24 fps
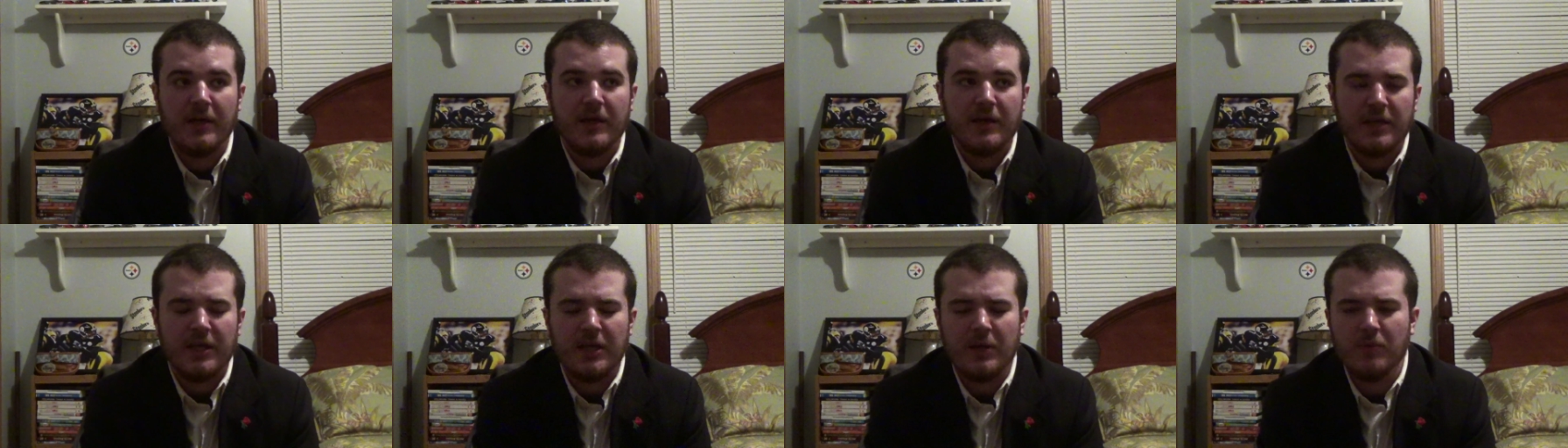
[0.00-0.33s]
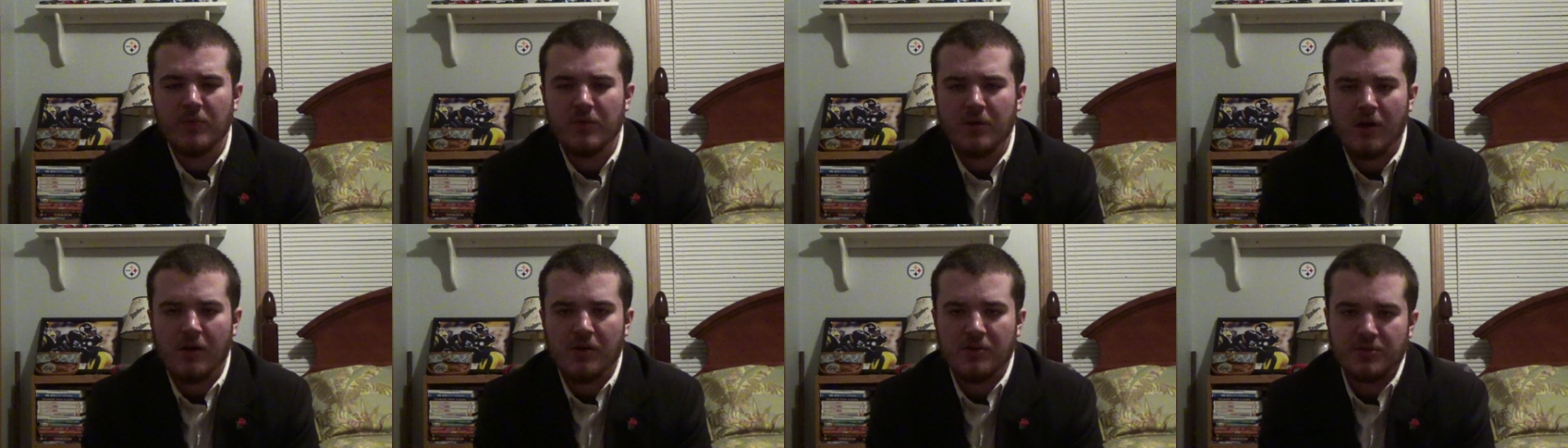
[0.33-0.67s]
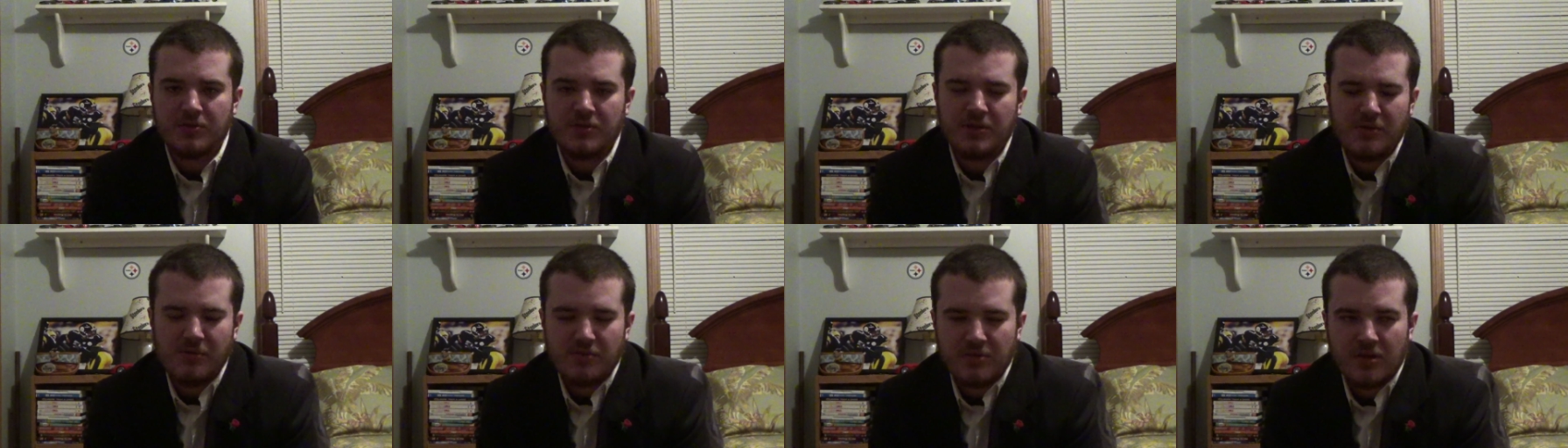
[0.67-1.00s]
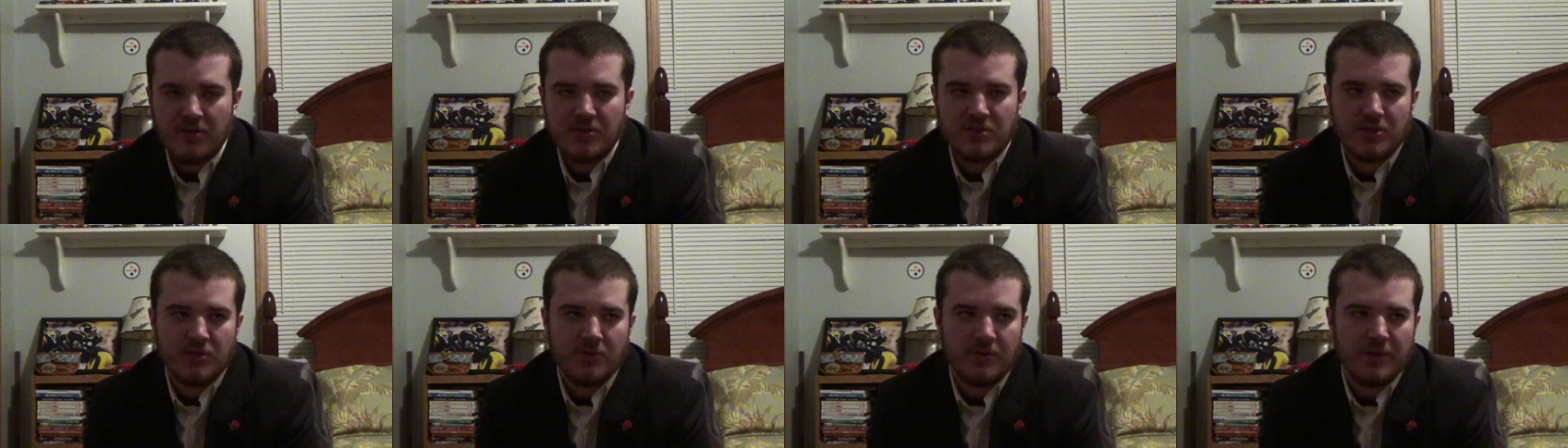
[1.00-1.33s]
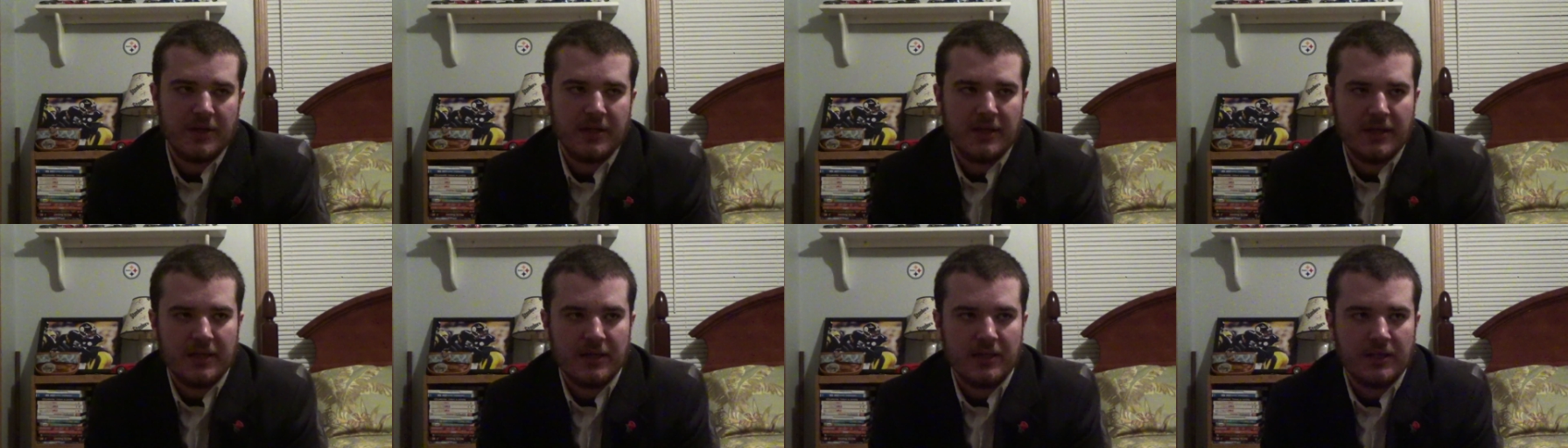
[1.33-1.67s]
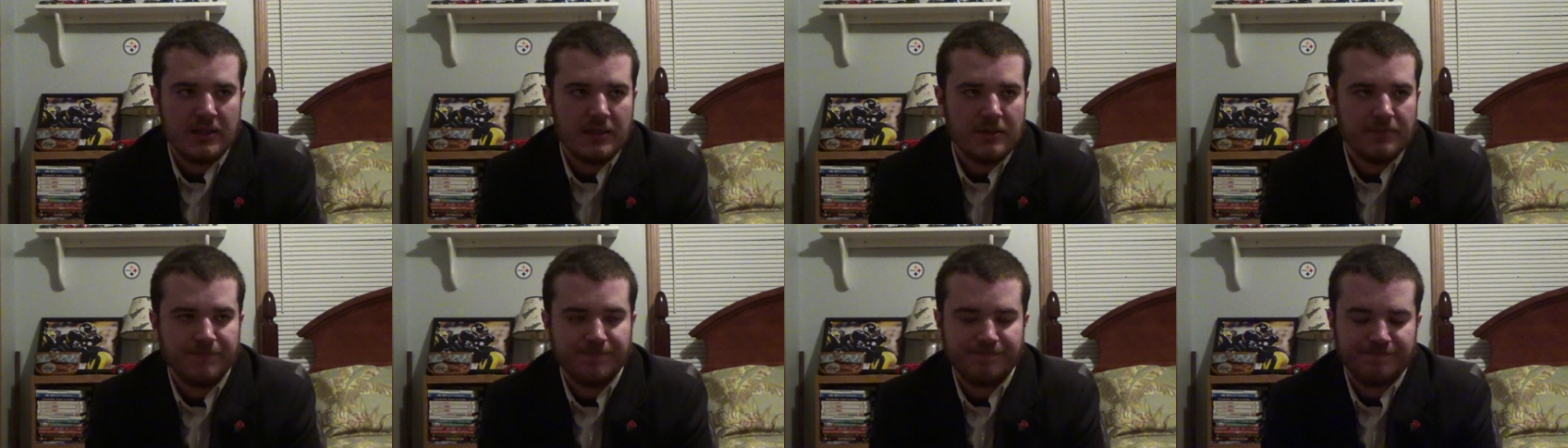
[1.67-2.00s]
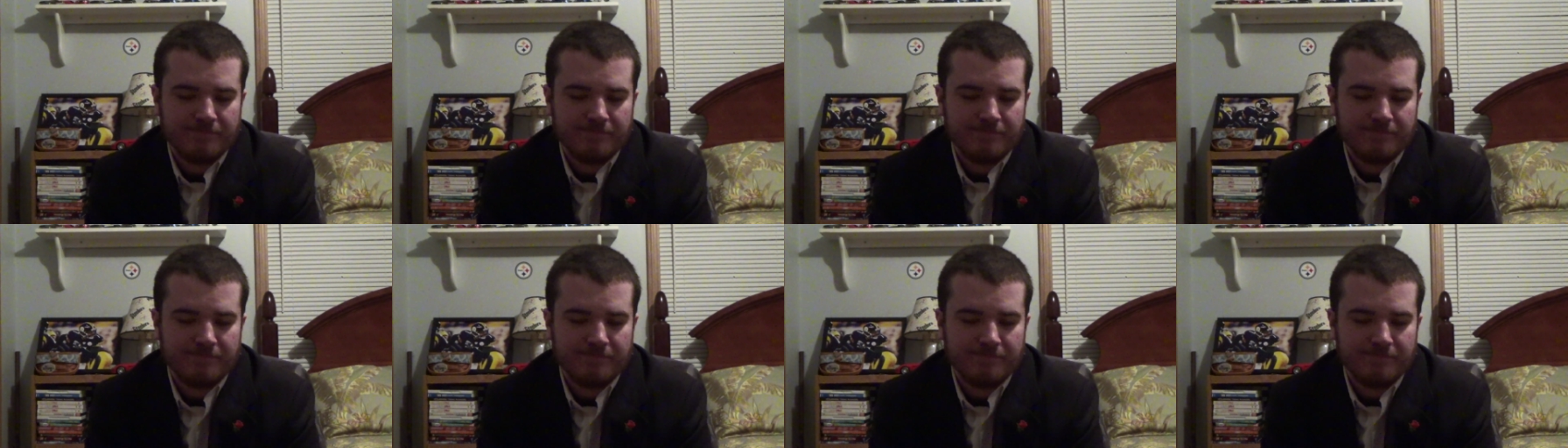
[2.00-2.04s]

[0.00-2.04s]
He would also he was also a, uh,